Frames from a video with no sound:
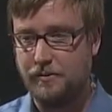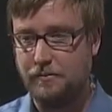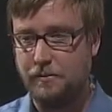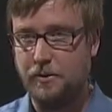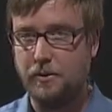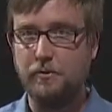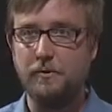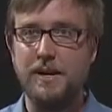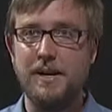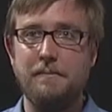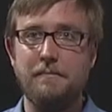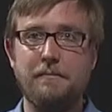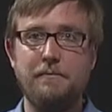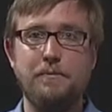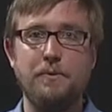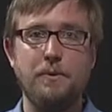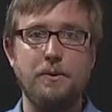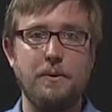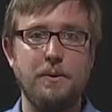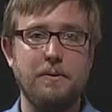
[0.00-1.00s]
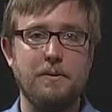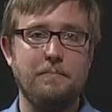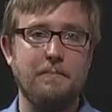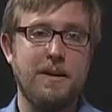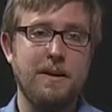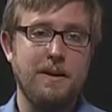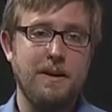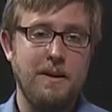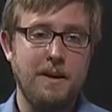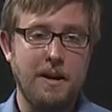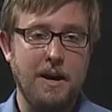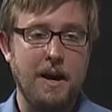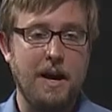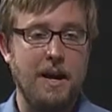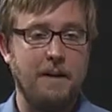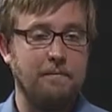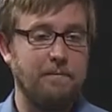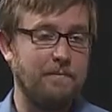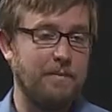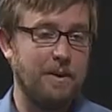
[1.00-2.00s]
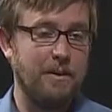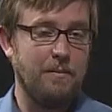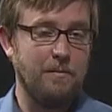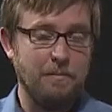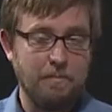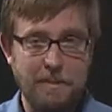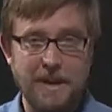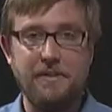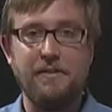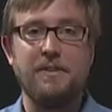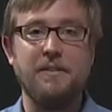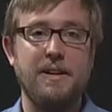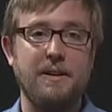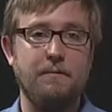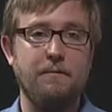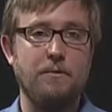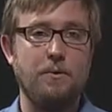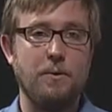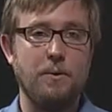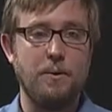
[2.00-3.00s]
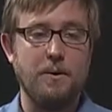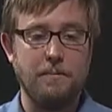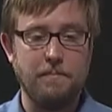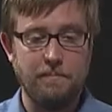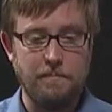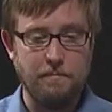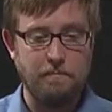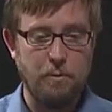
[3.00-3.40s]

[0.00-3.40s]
program for basically for